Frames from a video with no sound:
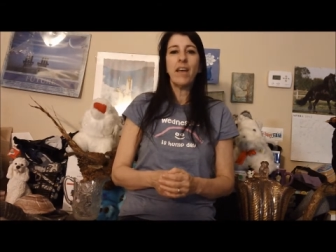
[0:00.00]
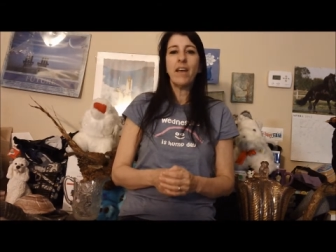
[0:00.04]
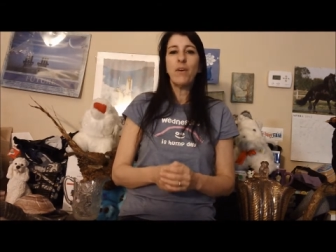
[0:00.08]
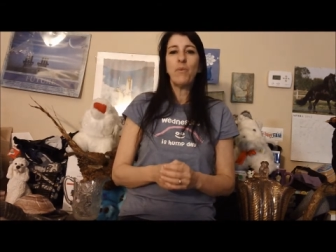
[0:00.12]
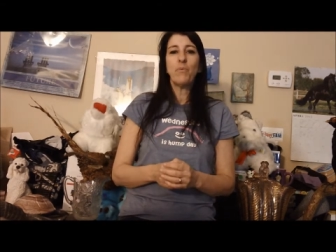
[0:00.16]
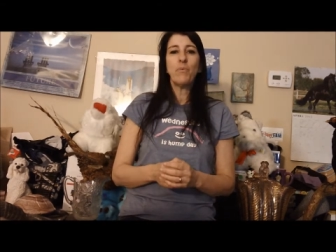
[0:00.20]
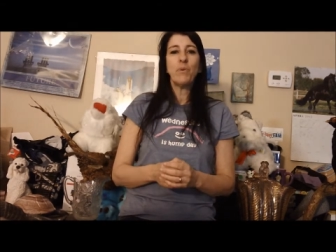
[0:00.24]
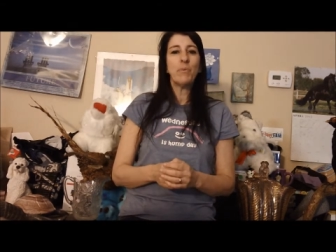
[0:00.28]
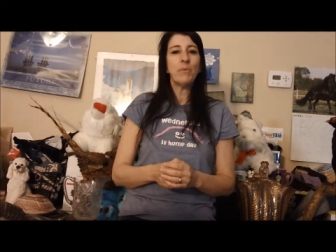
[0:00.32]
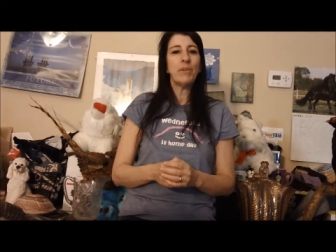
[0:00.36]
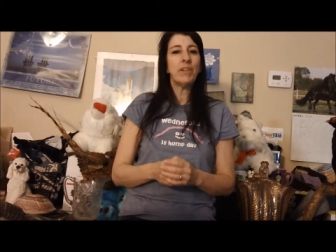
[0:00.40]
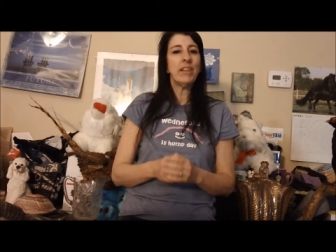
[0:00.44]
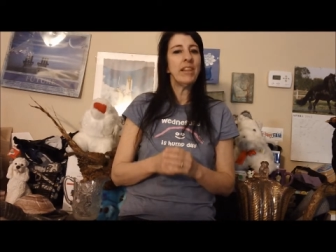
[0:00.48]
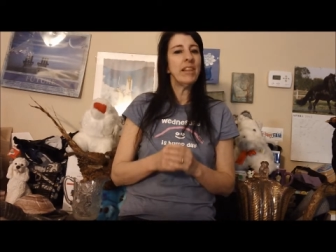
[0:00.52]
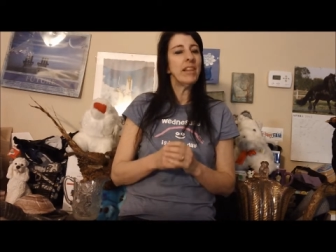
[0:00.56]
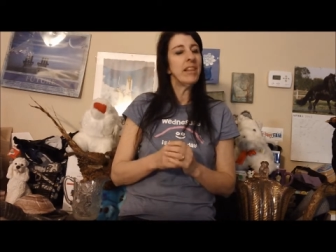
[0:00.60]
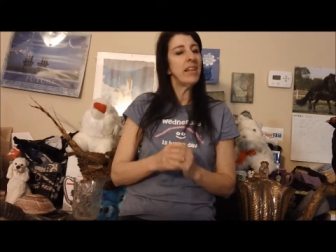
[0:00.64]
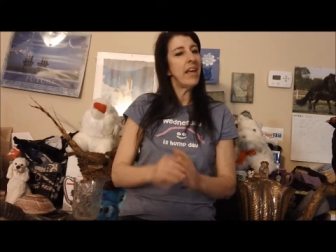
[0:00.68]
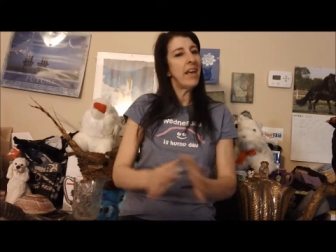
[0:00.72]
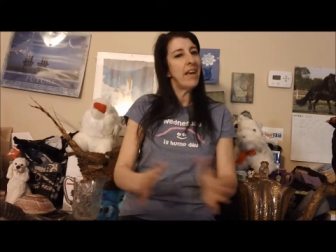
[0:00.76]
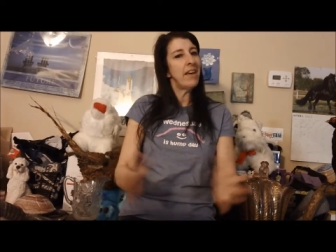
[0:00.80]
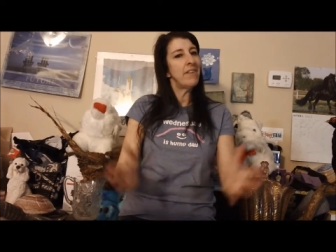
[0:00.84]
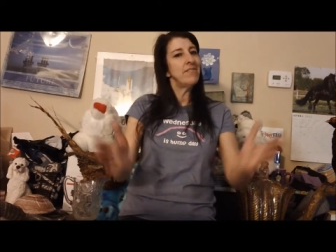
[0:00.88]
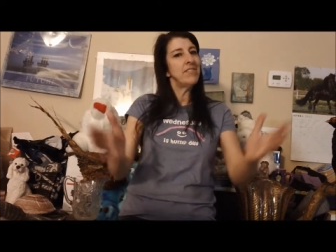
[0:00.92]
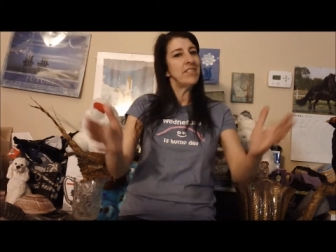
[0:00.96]
we would
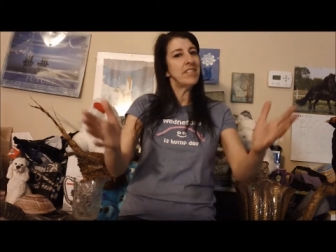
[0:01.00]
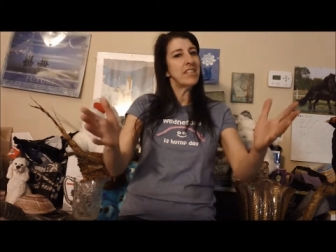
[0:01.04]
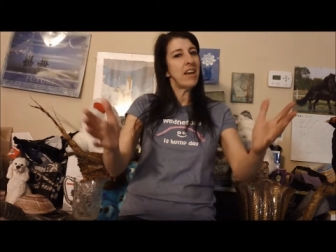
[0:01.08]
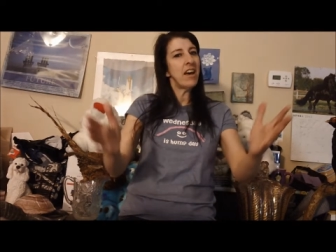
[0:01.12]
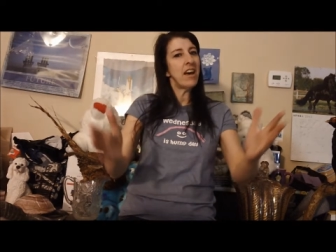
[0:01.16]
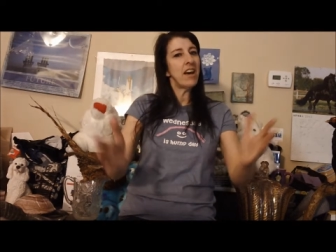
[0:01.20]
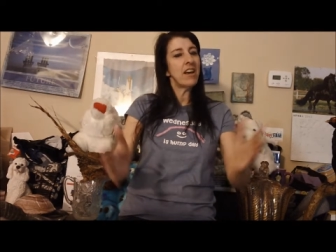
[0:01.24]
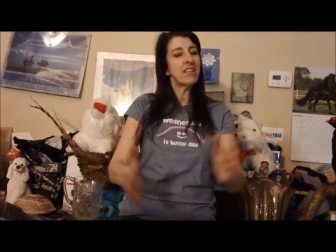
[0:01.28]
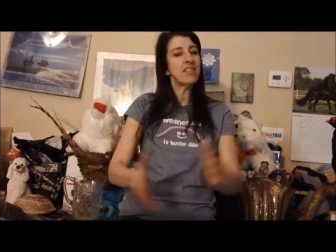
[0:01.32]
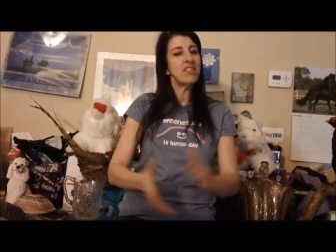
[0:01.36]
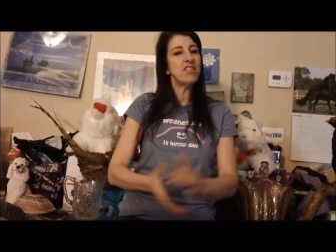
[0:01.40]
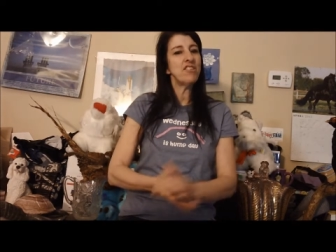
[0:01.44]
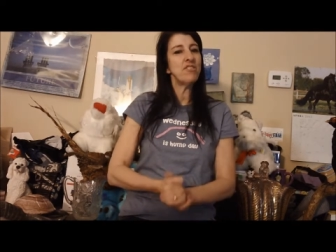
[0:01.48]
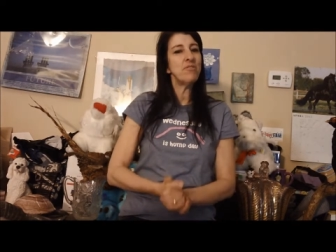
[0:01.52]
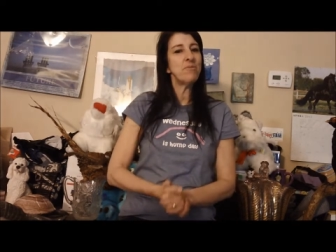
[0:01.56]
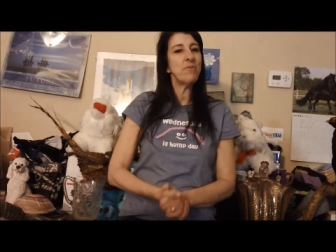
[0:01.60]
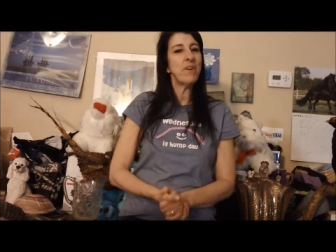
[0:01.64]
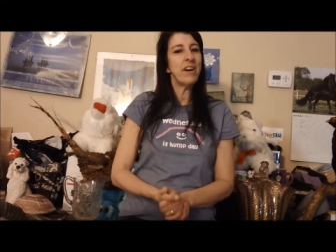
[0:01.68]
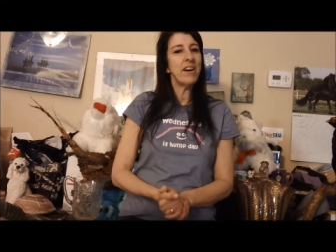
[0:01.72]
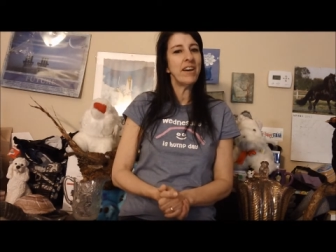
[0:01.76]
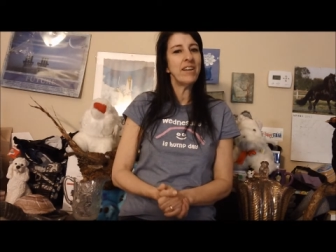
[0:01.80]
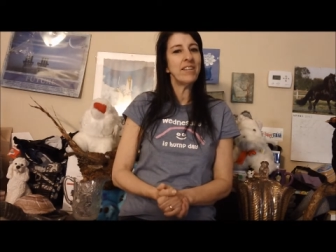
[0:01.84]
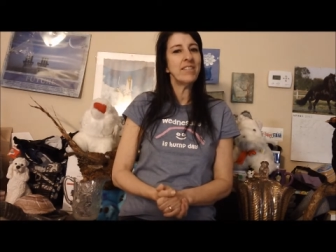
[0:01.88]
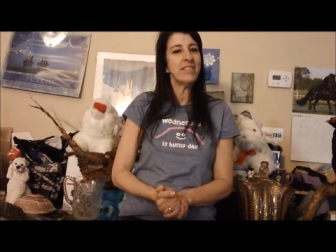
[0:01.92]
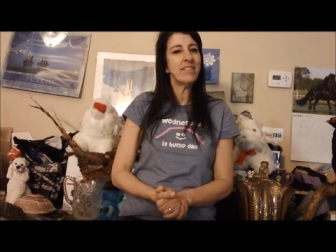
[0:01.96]
love to talk to you
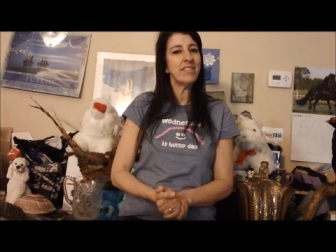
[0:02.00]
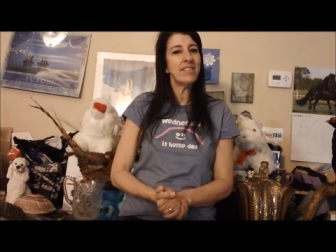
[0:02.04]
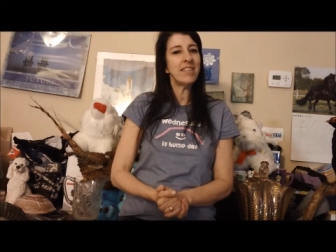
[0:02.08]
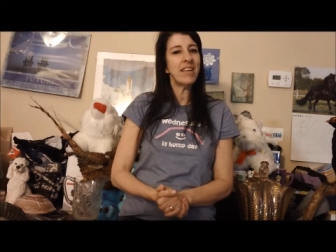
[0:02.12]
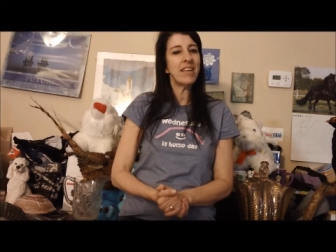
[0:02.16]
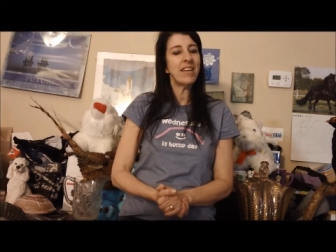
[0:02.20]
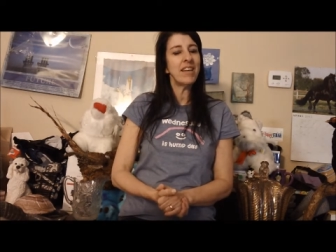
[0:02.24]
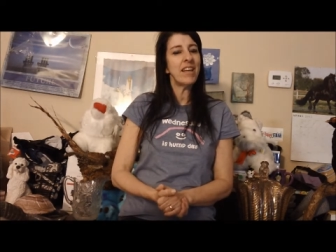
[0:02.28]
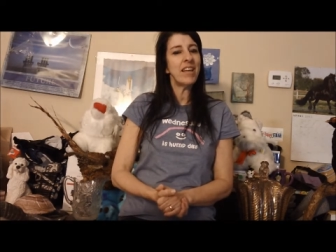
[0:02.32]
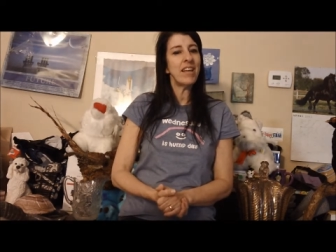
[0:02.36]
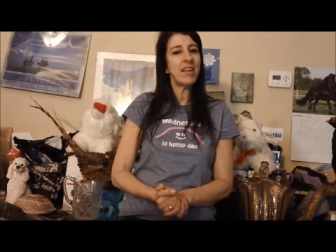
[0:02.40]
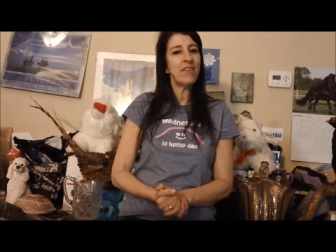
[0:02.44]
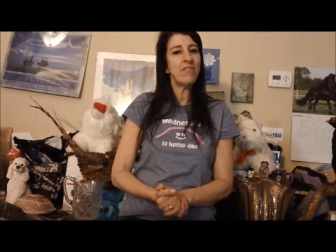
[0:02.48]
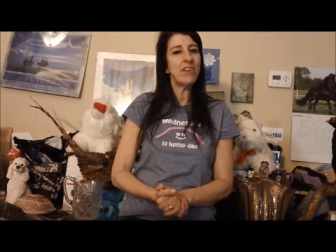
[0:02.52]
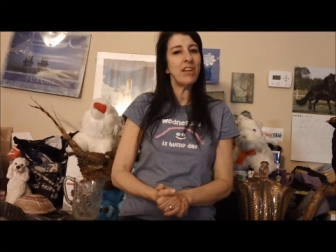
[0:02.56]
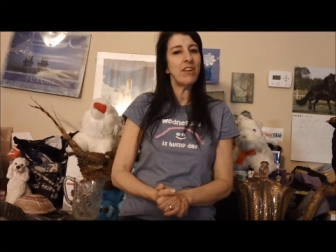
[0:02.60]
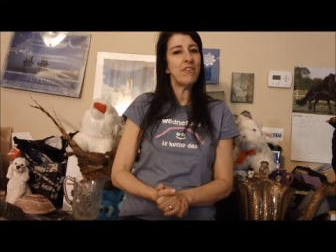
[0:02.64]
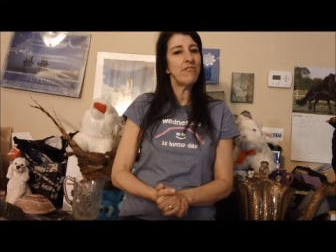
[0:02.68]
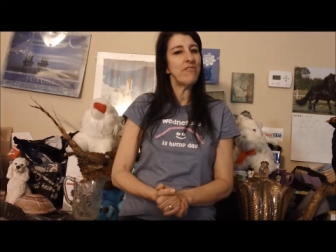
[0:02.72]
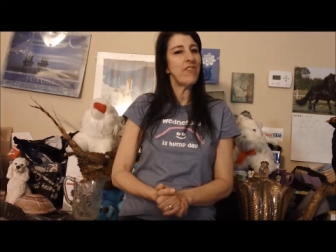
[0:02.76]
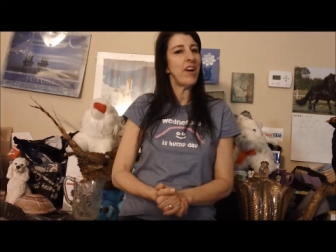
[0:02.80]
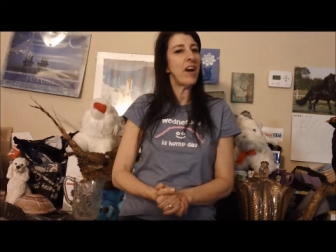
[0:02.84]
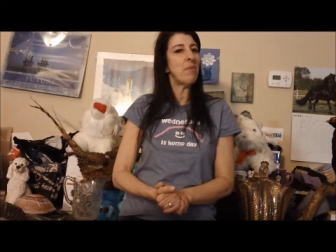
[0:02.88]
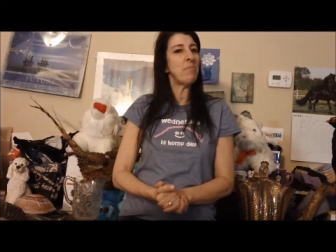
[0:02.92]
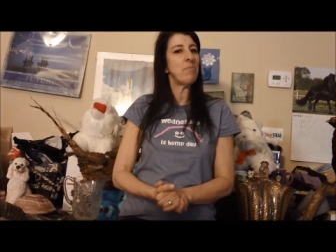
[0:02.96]
on Sunday evening,
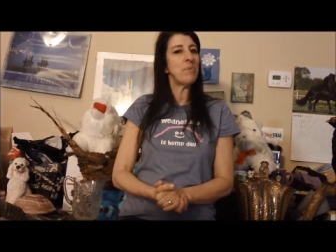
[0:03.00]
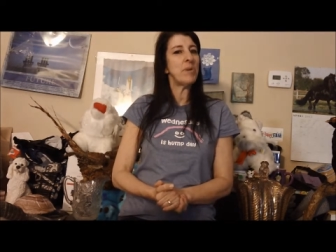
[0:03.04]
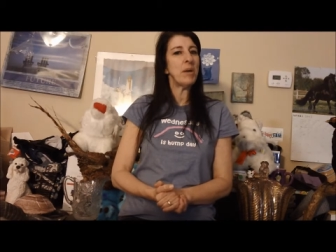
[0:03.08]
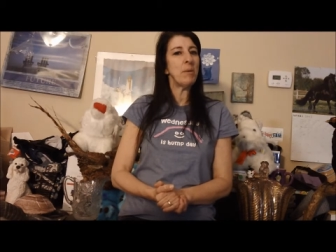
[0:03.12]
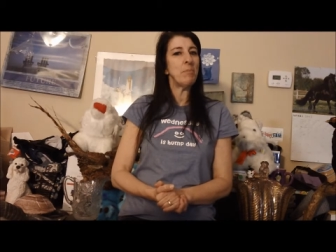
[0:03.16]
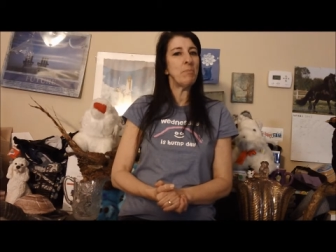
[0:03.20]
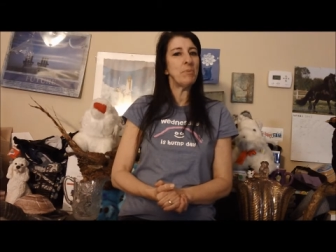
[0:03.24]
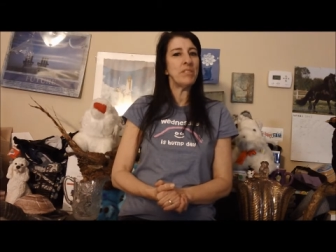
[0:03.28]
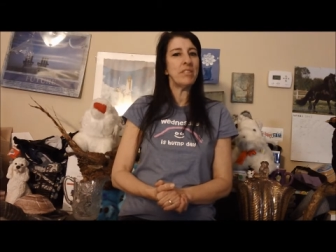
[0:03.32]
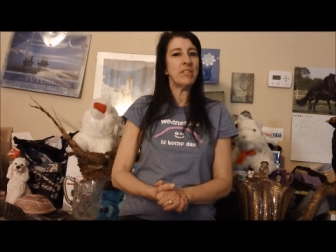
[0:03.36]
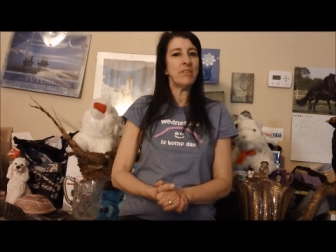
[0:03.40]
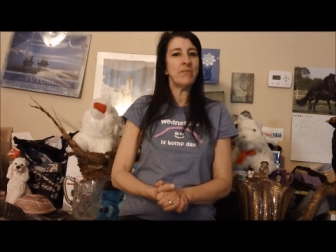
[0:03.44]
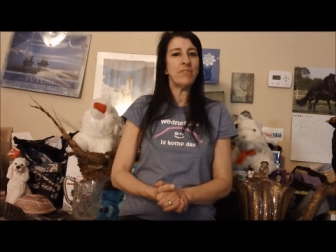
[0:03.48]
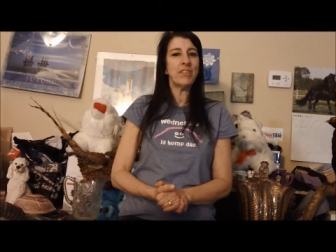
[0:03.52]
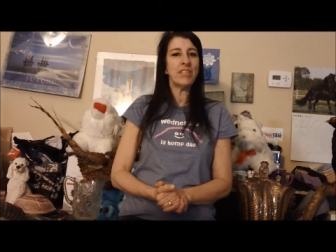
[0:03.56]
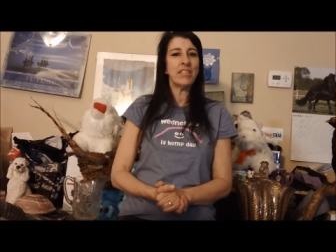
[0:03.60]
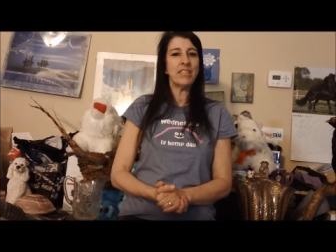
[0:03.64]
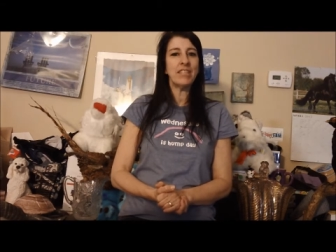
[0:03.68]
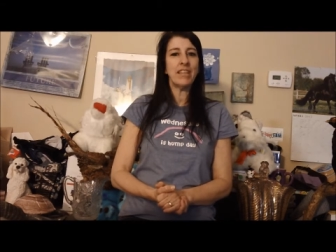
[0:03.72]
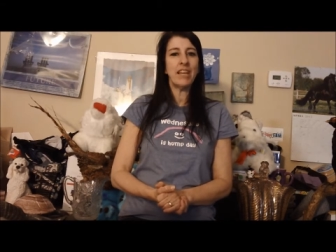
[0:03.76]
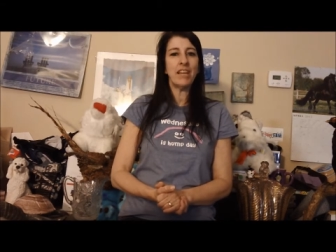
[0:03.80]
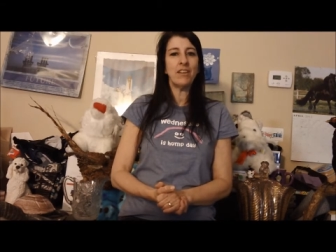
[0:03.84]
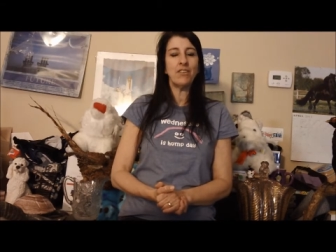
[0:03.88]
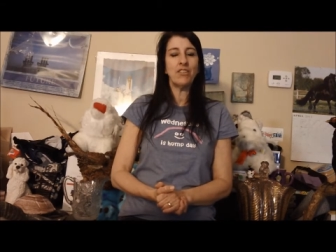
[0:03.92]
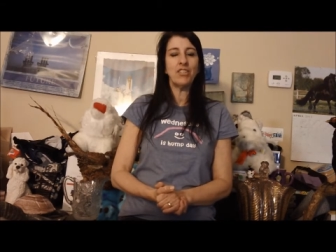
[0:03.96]
5 p.m. Pacific
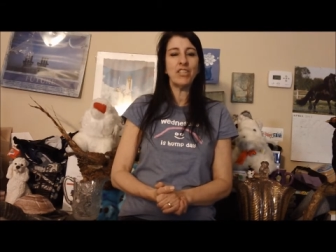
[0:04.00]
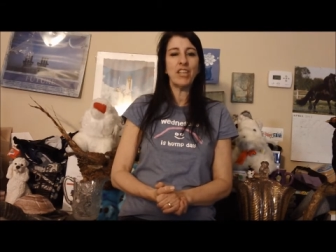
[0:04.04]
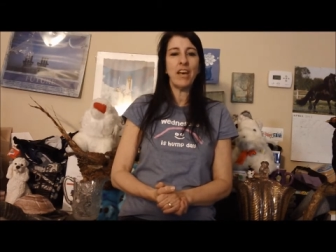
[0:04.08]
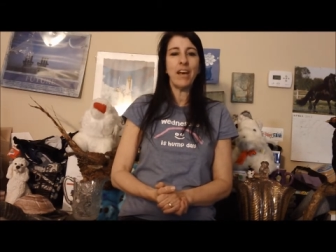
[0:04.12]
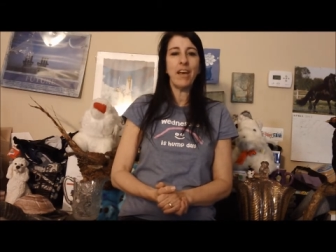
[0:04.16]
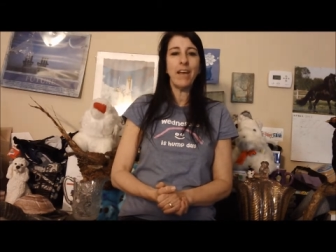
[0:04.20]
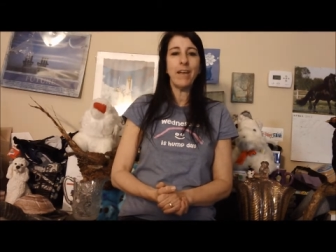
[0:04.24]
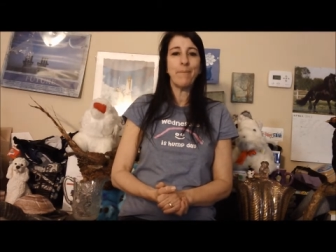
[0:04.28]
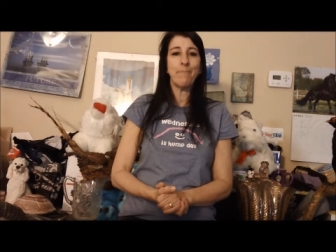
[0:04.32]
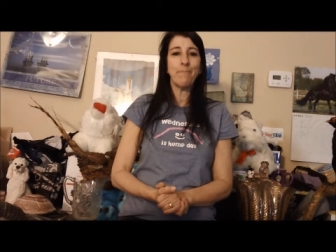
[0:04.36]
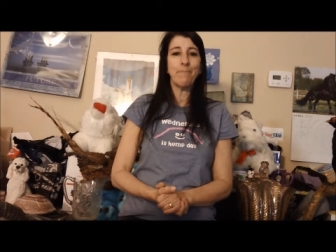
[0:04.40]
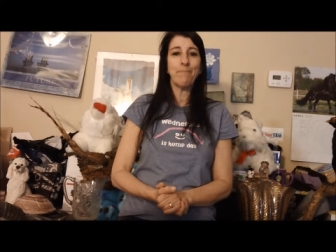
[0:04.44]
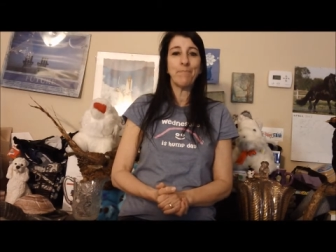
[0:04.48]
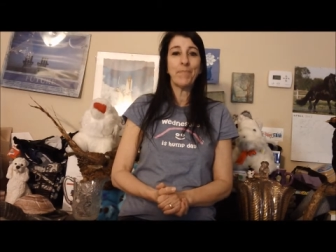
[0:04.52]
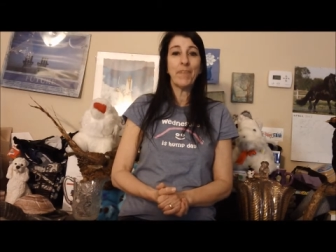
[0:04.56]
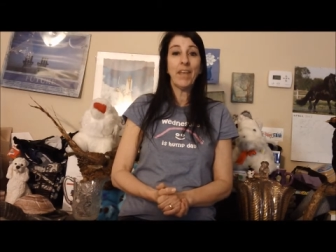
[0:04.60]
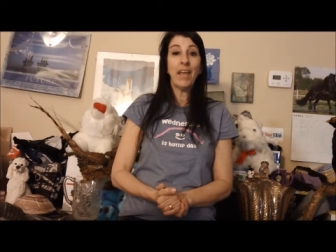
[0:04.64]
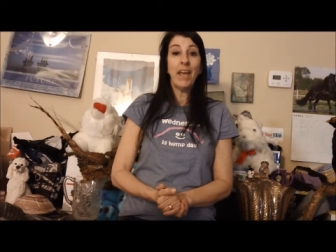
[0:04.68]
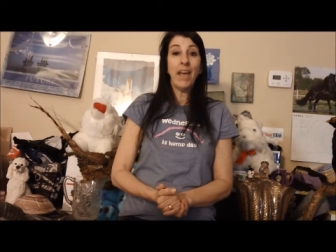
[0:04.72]
Standard Time.